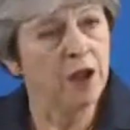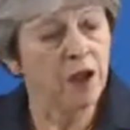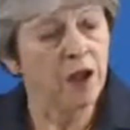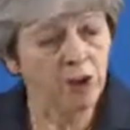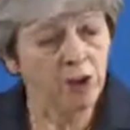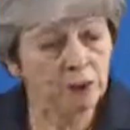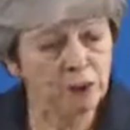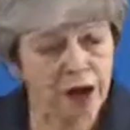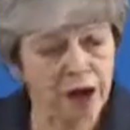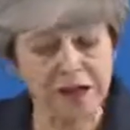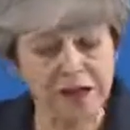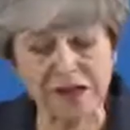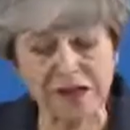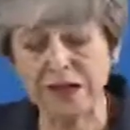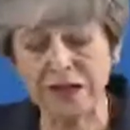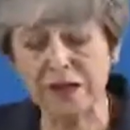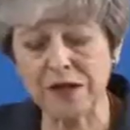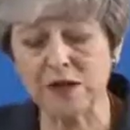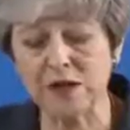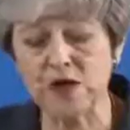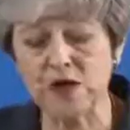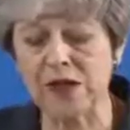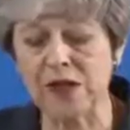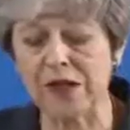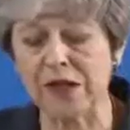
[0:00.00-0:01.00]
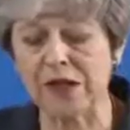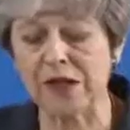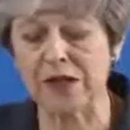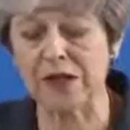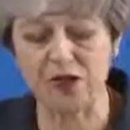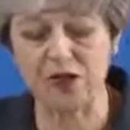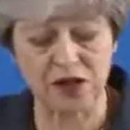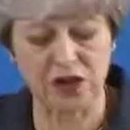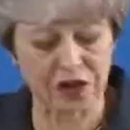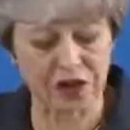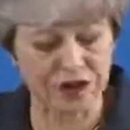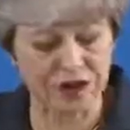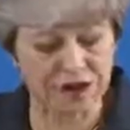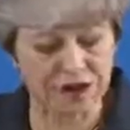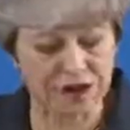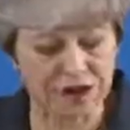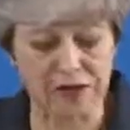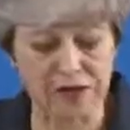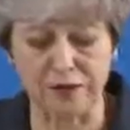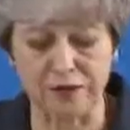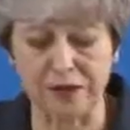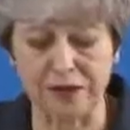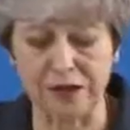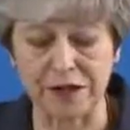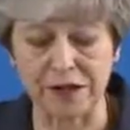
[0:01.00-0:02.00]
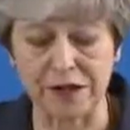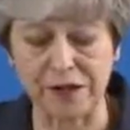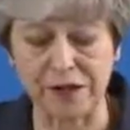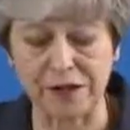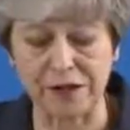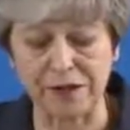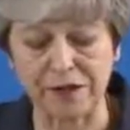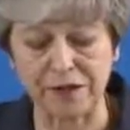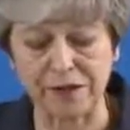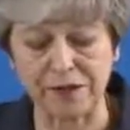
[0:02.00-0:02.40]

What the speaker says: On Brexit, the challenge is serious.